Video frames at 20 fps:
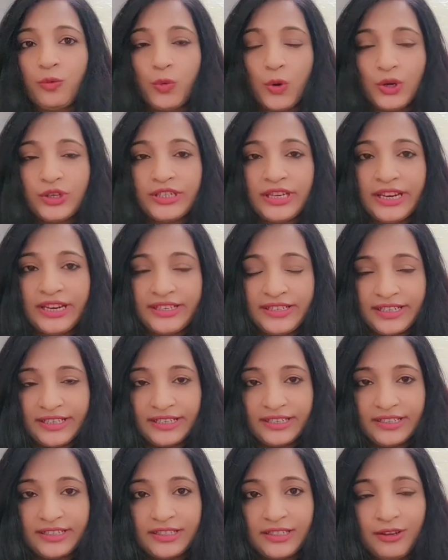of what it
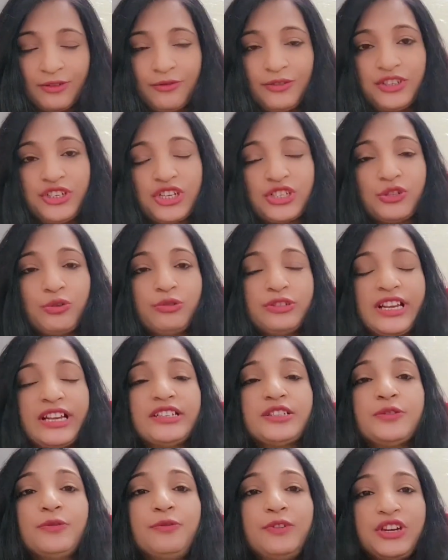is, which is known
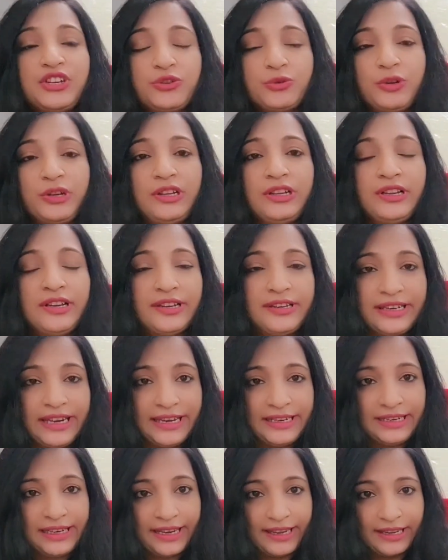as visual
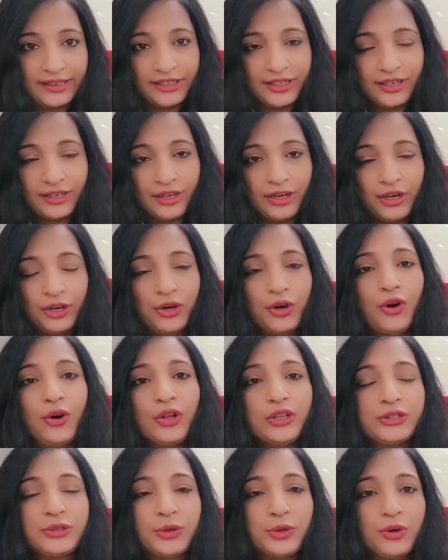neglect,
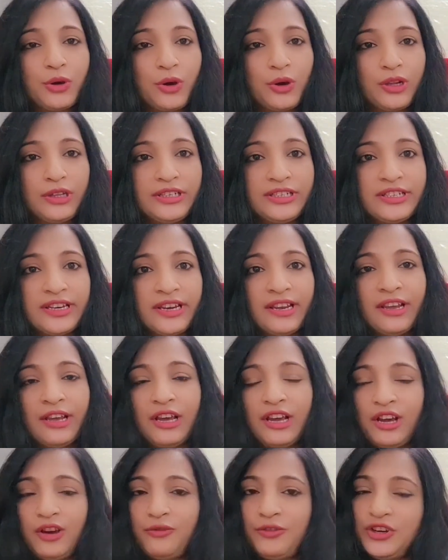also called
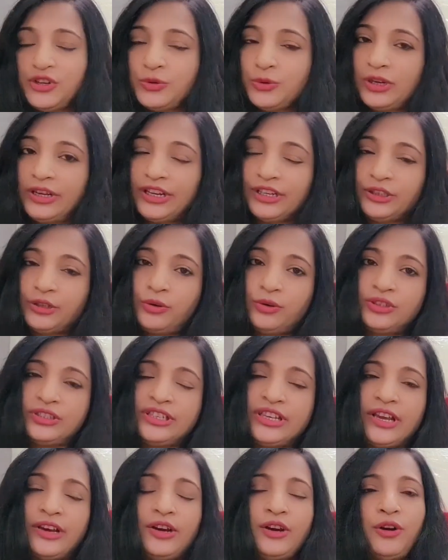visual
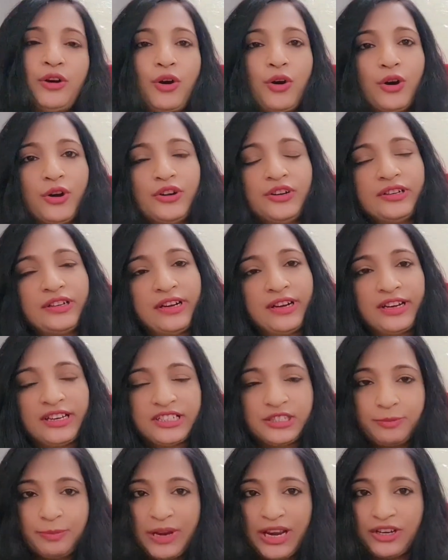agnosia or
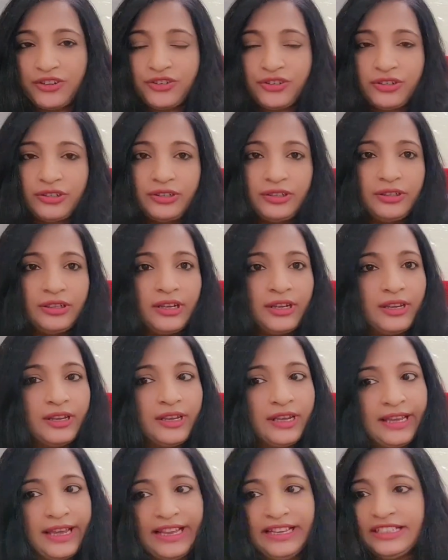spatial
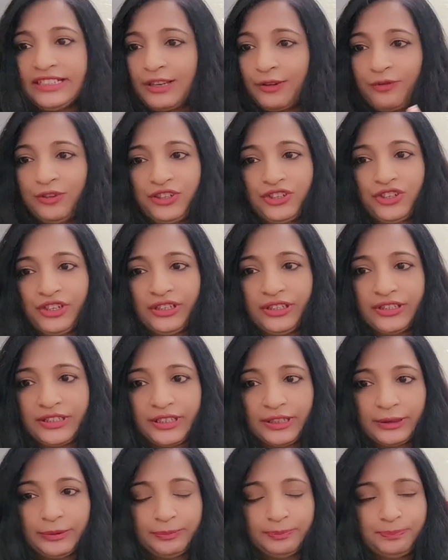
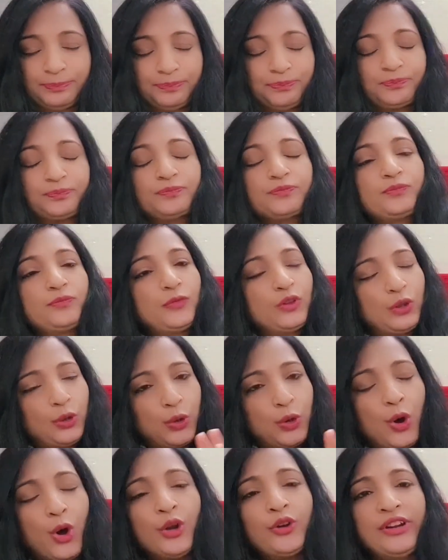insufficiency
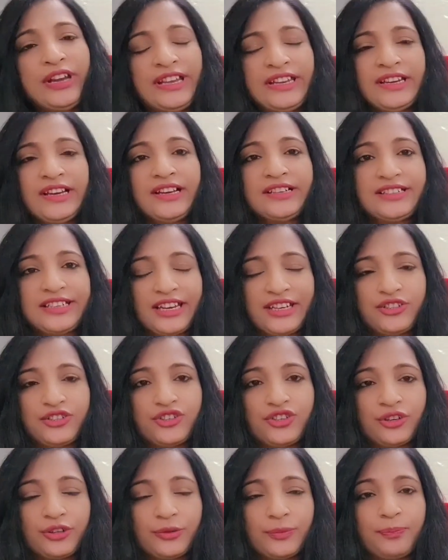or
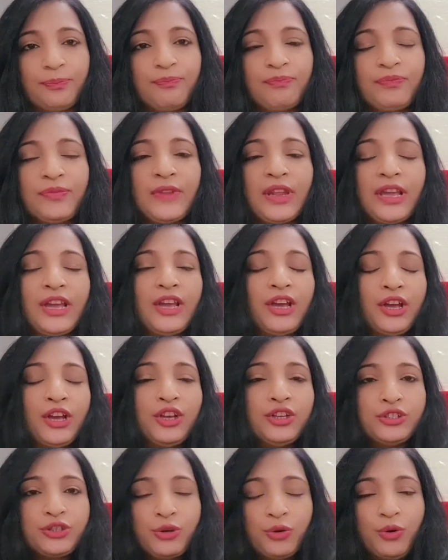inattention.
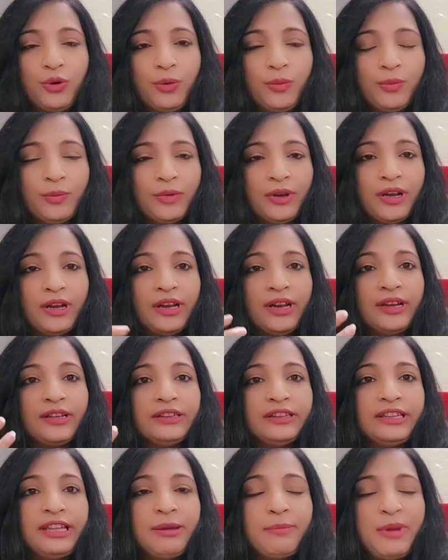So
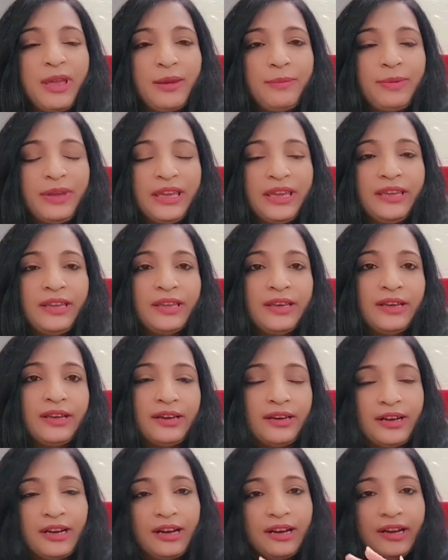they may be,